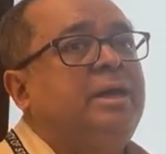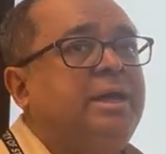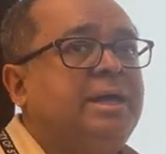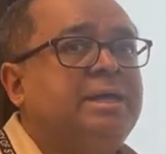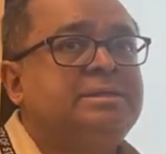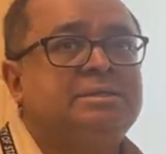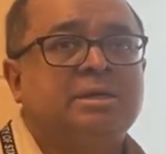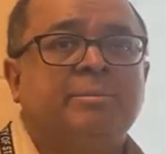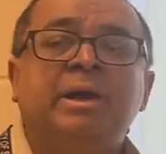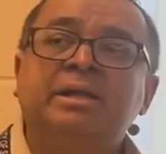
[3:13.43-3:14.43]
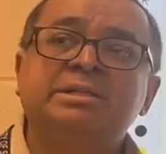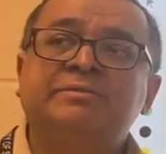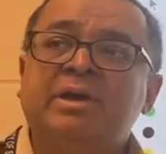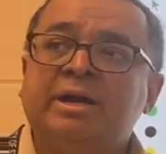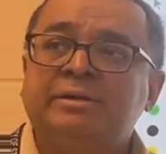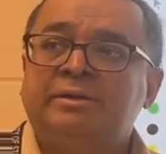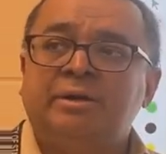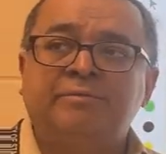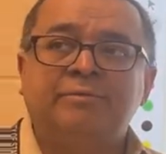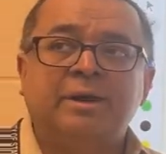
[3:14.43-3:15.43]
has a balance
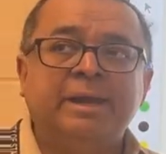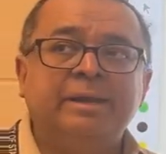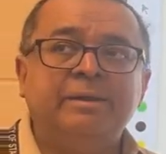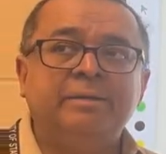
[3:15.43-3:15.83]
factor of what?